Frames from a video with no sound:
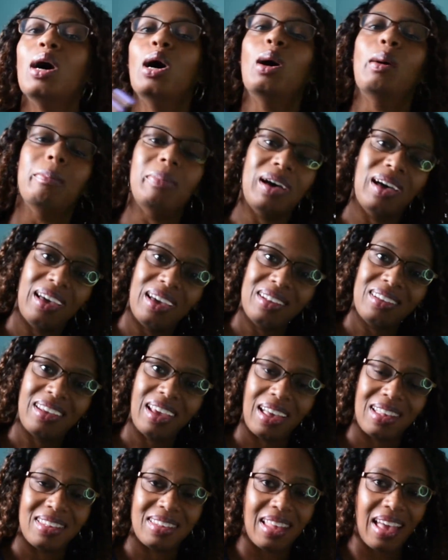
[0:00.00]
But
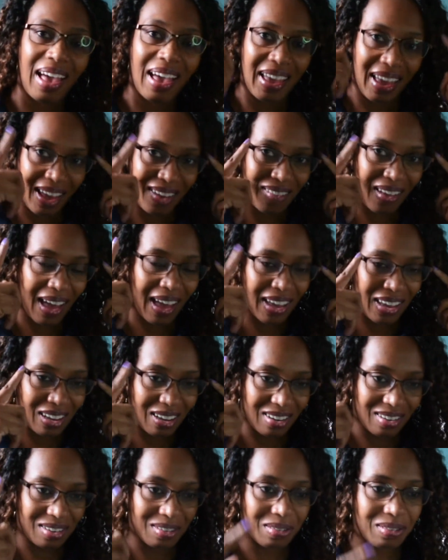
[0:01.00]
yes, I have eye
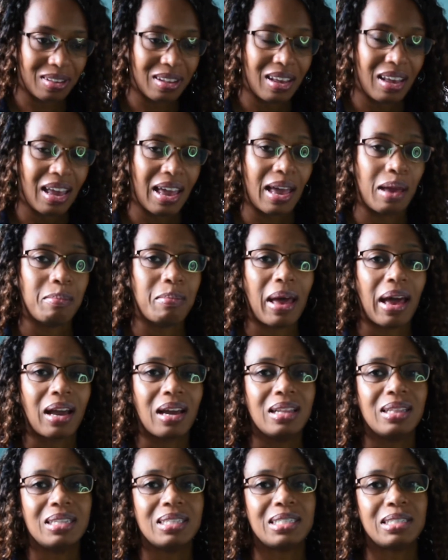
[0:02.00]
issues. And back
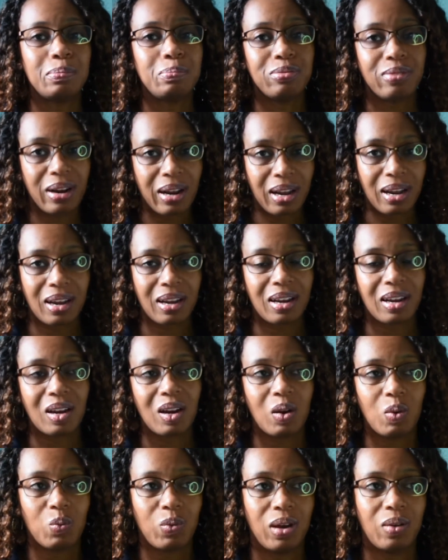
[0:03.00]
in the spring
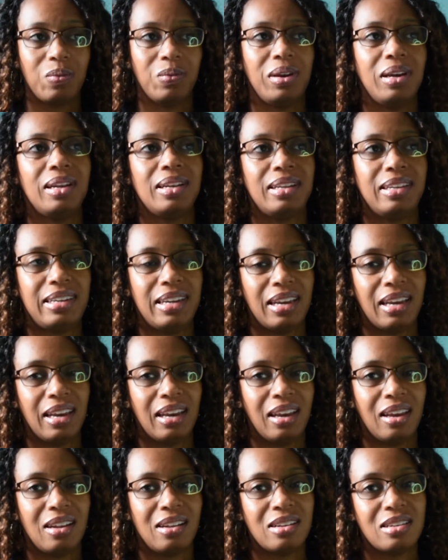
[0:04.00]
when we
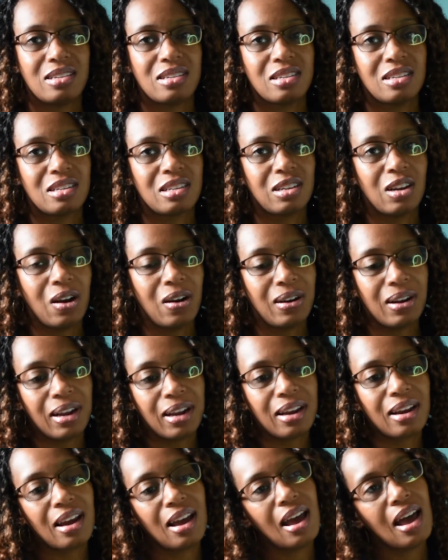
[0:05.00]
did distance
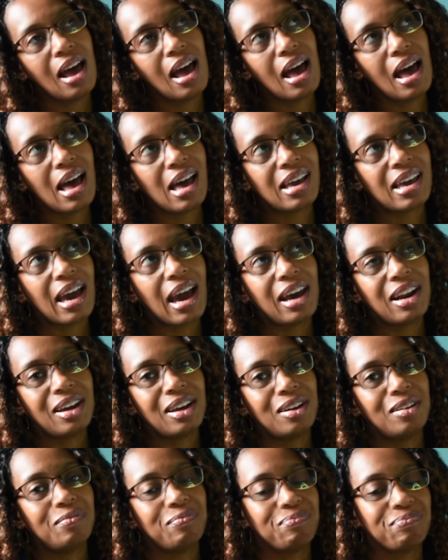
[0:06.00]
learning, I got
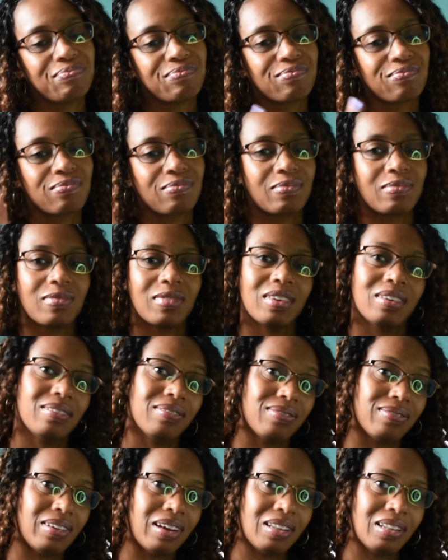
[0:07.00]
a
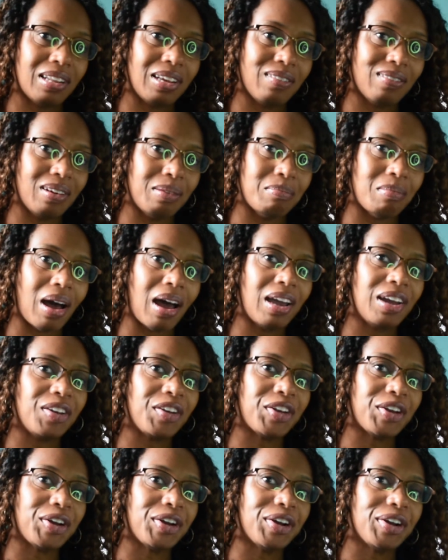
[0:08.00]
friendly
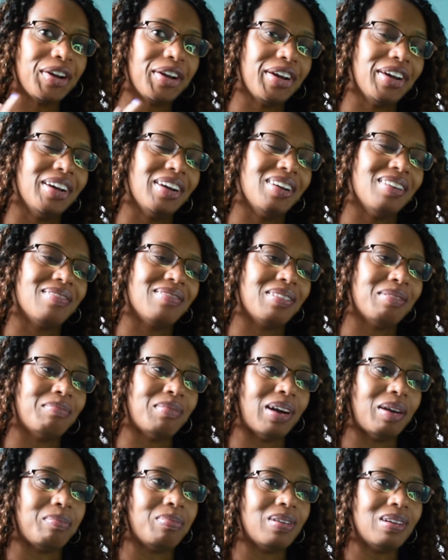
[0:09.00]
reminder from
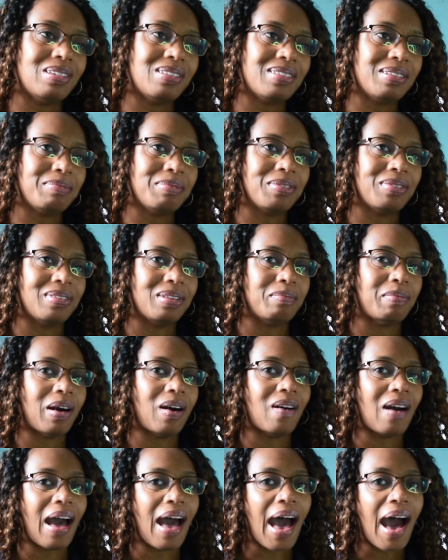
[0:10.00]
my principal
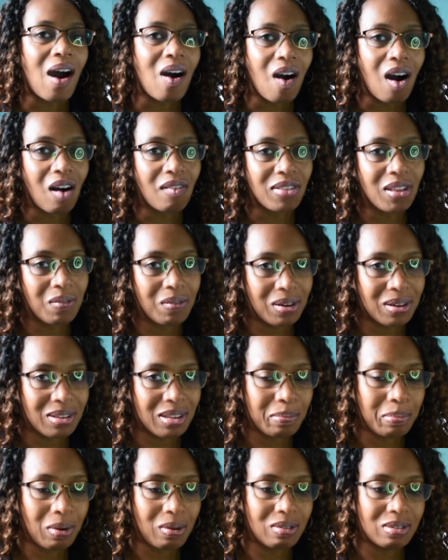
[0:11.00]
about how often we're
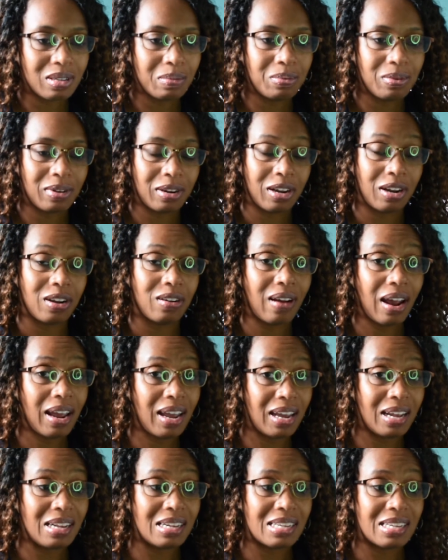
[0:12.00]
supposed to put in
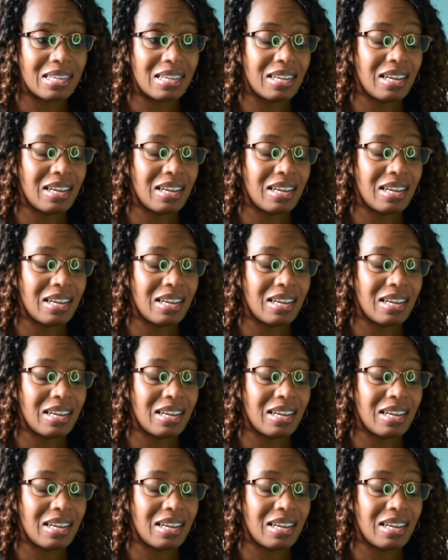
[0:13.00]
grades.